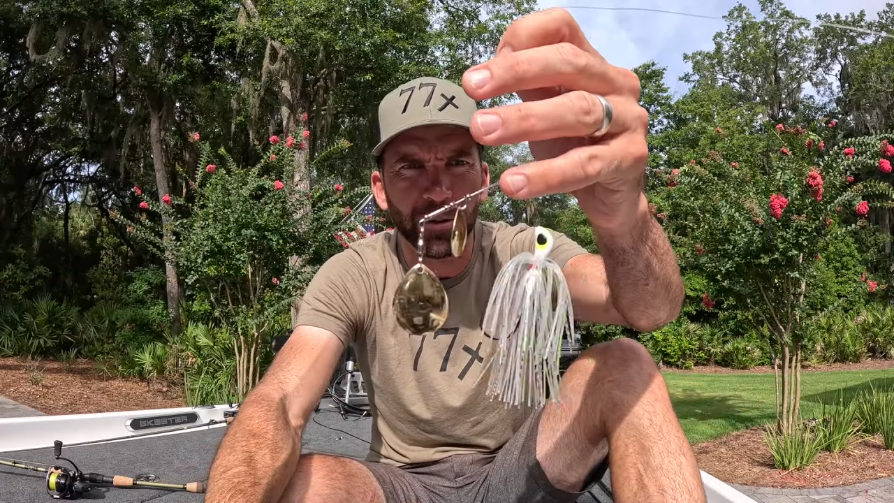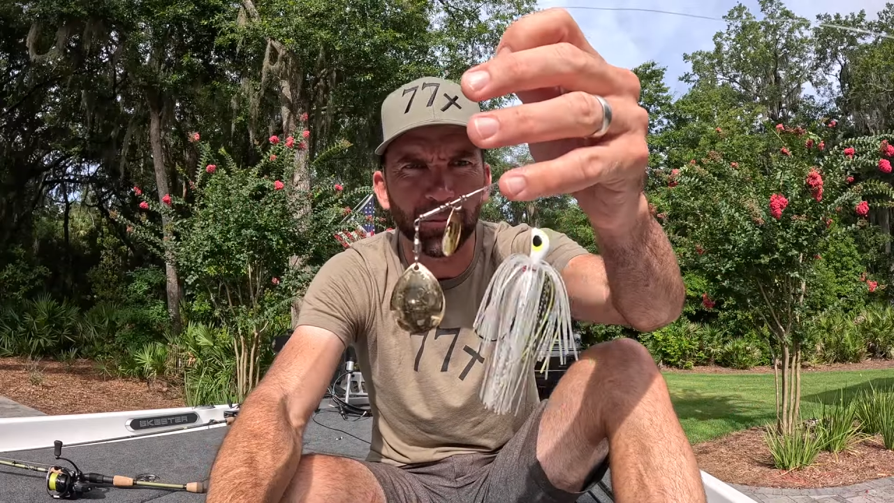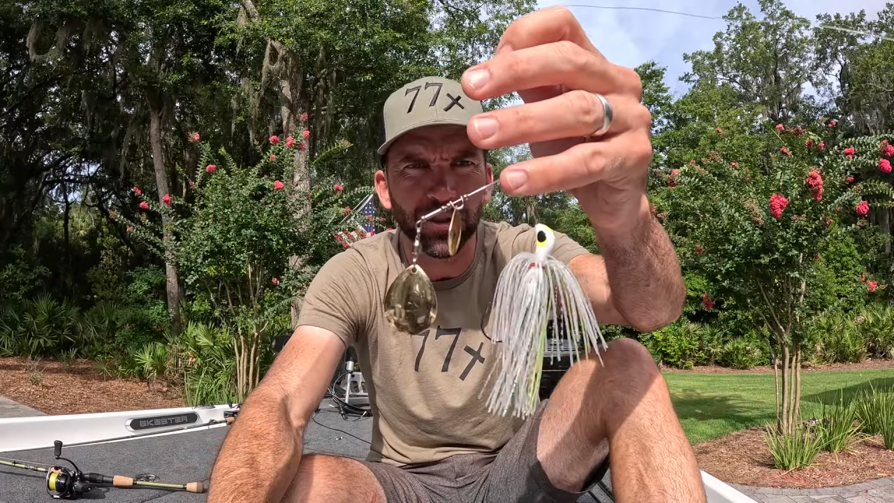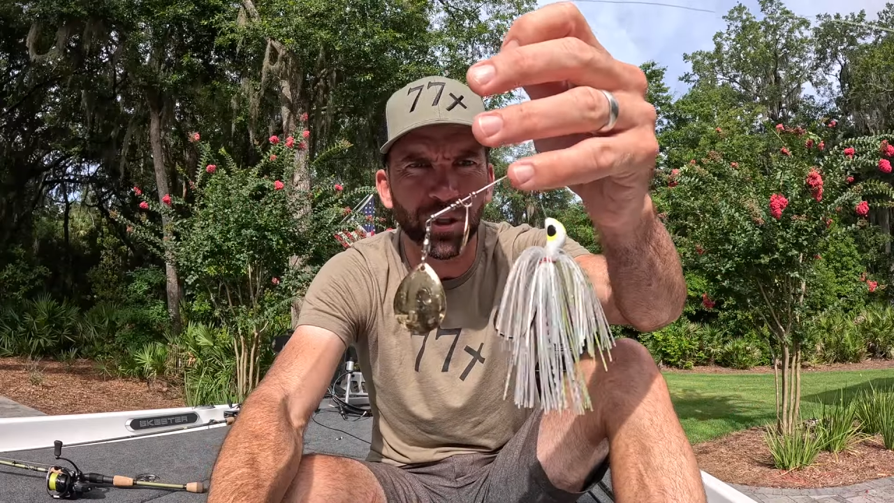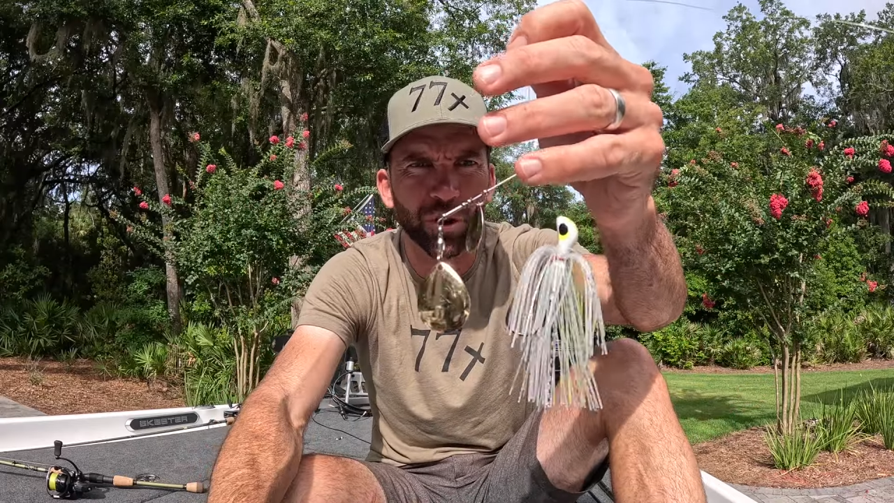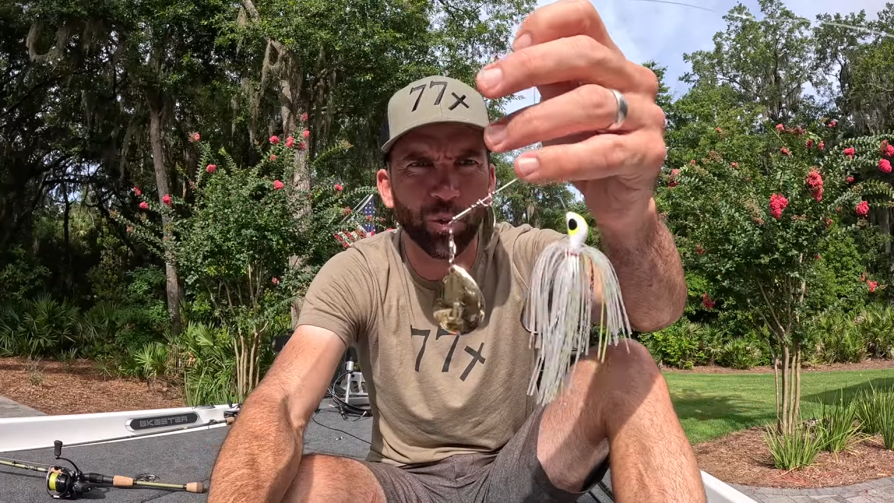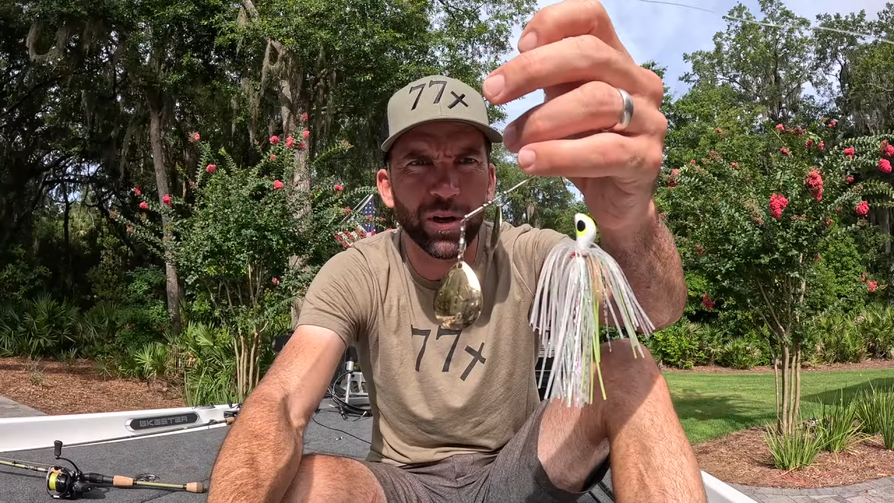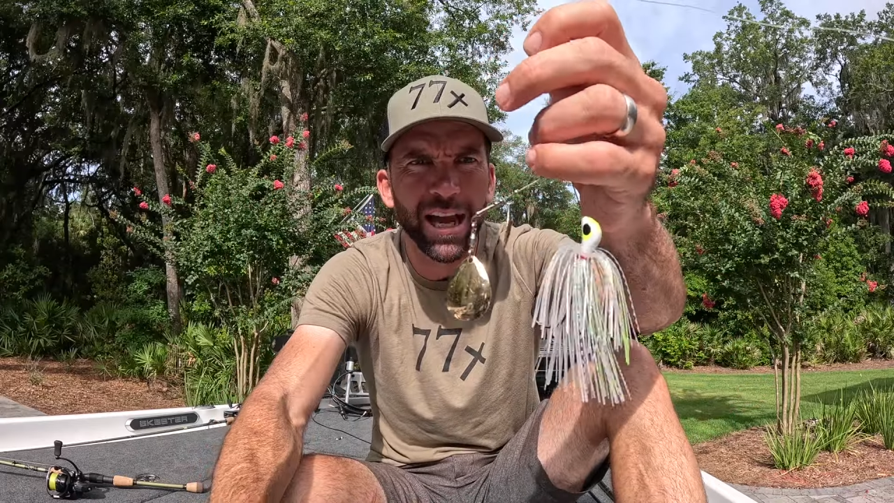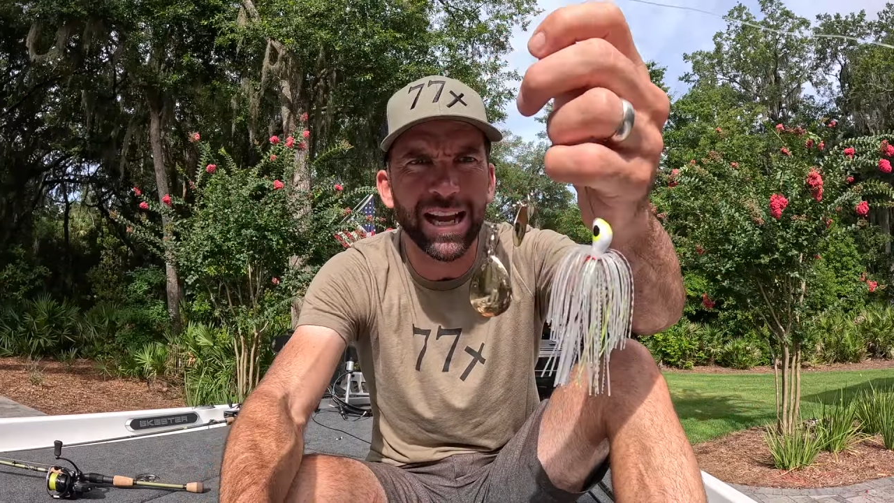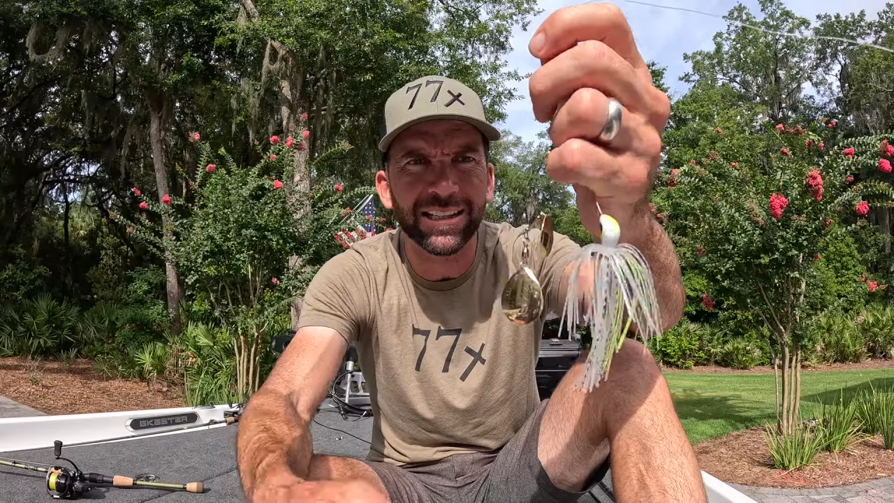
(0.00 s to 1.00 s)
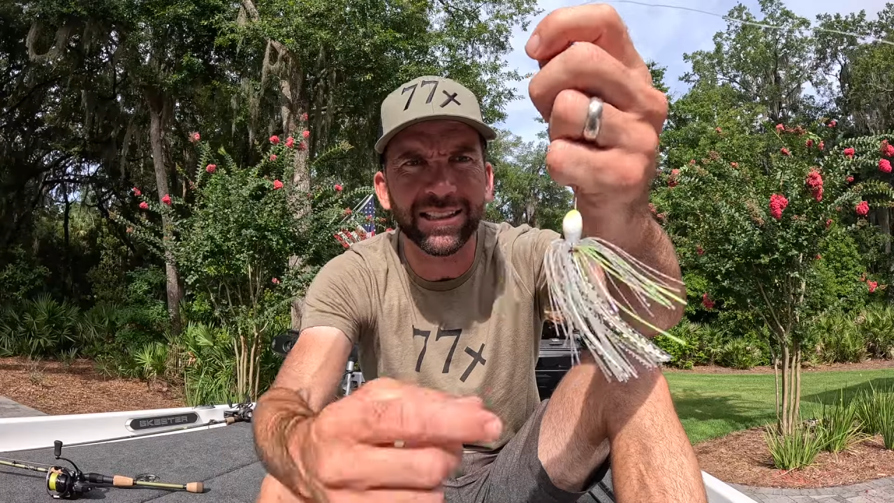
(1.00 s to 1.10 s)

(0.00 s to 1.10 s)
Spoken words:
It was a 3/8